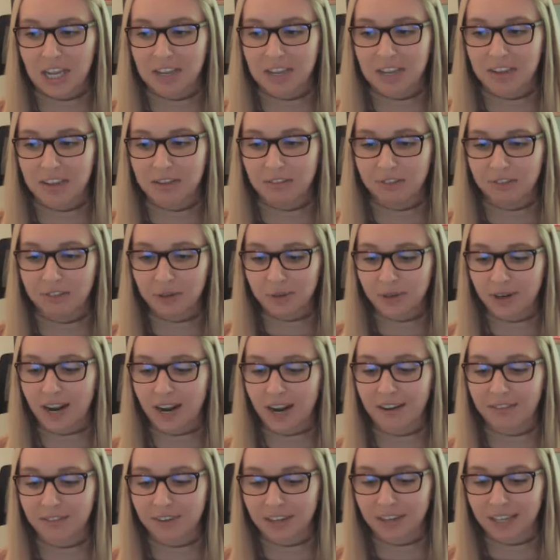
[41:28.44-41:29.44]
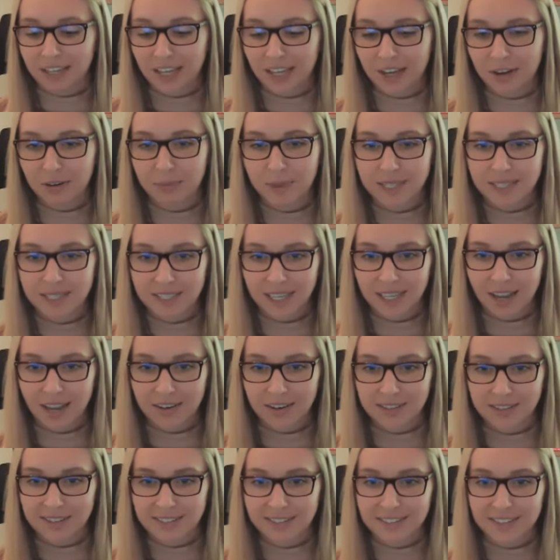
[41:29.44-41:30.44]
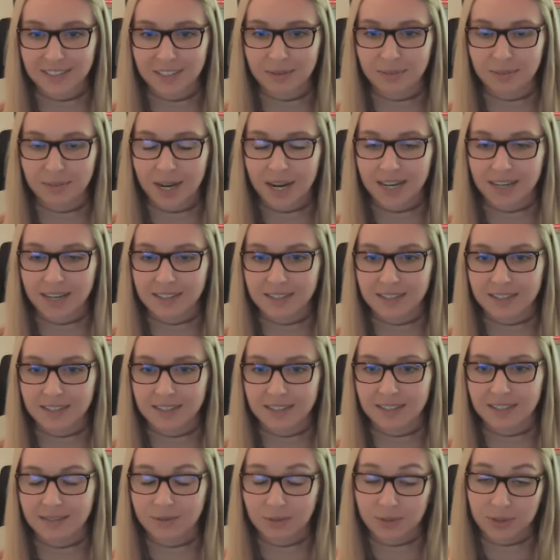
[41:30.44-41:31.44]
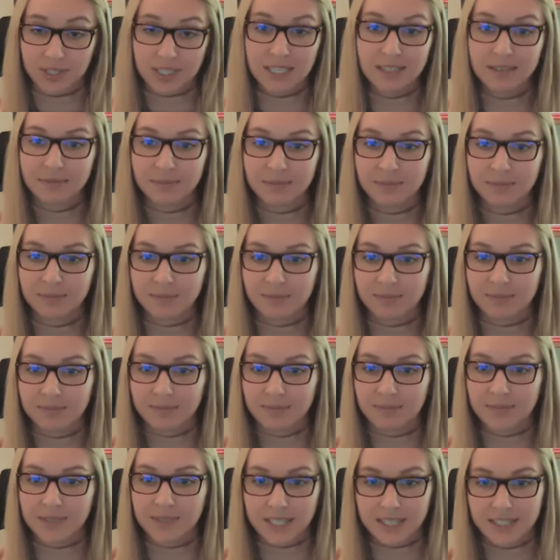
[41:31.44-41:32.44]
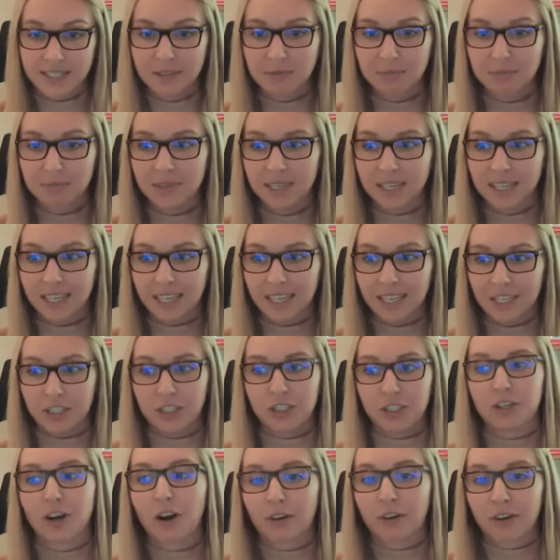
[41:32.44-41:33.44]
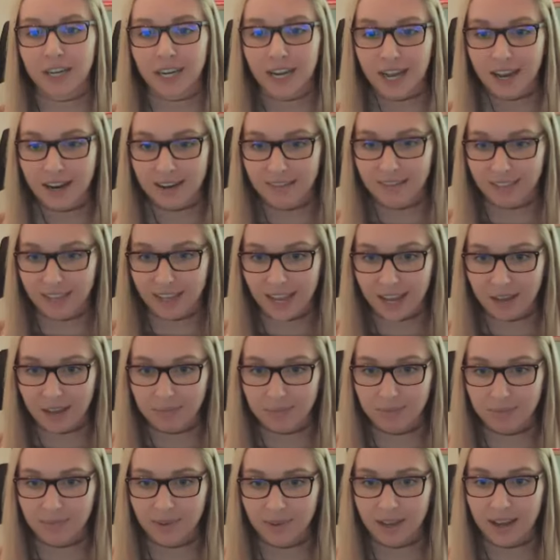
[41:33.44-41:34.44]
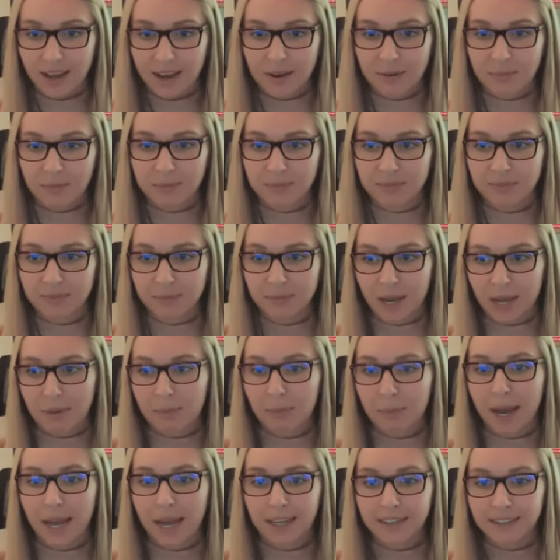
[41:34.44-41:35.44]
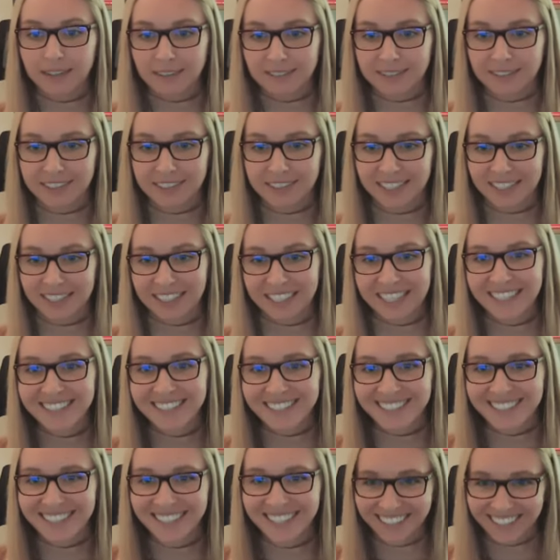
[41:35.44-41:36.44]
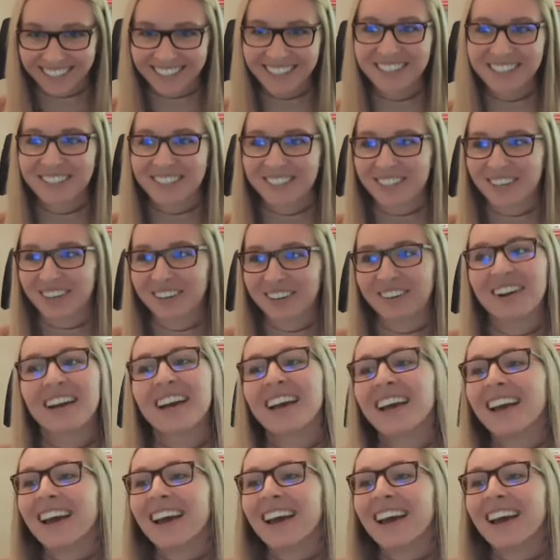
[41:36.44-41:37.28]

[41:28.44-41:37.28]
if you have a cloud-based accounting system and a receipt system, you're already ahead of the game by a mile at least. So